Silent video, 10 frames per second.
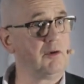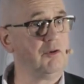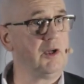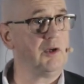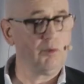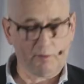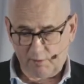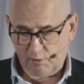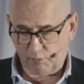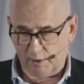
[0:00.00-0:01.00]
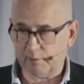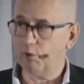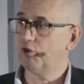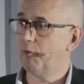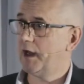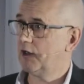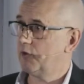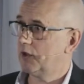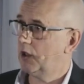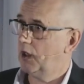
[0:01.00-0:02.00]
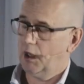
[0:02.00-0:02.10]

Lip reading: continuous threat exposure management.